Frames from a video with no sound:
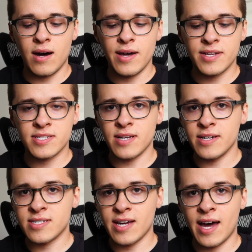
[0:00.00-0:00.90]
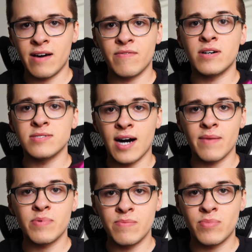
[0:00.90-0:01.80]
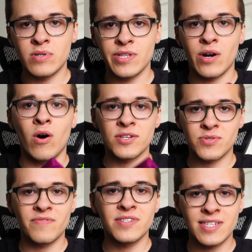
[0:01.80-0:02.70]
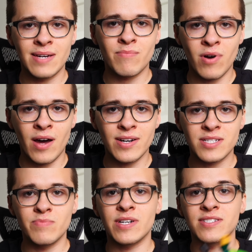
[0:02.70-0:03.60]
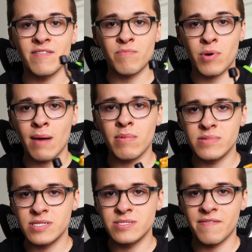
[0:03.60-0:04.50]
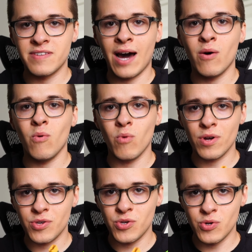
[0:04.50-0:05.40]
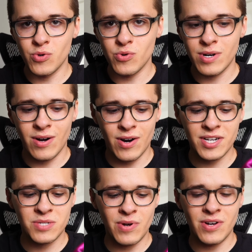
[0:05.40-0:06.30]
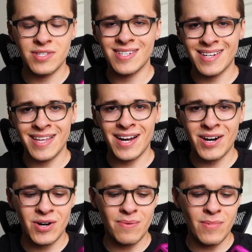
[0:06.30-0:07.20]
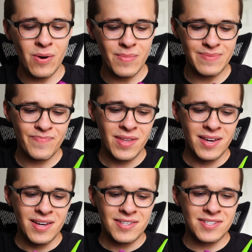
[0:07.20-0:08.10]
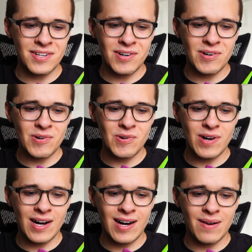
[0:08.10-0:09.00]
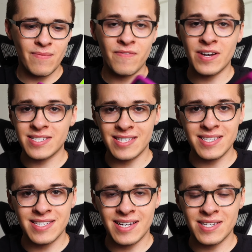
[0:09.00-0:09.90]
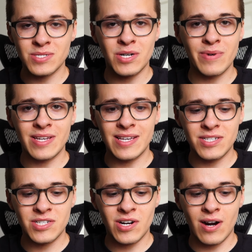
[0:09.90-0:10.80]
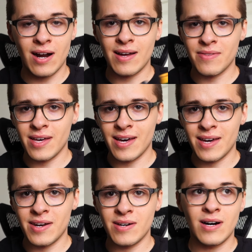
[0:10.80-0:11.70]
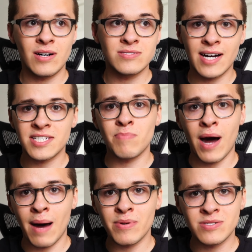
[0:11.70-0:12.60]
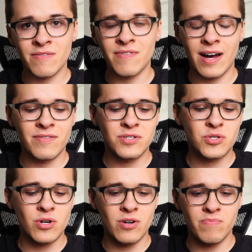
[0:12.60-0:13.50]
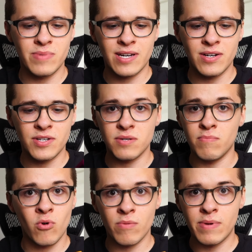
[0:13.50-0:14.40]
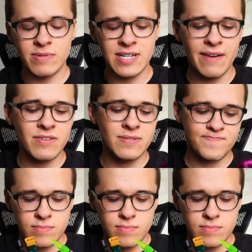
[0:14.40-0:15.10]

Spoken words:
it's nice to have a lot of people that also have the same product because they've probably lived out what you are experiencing in that current moment. So fixing this thing is a little bit easier than a less popular 5-inch drone because more people have it.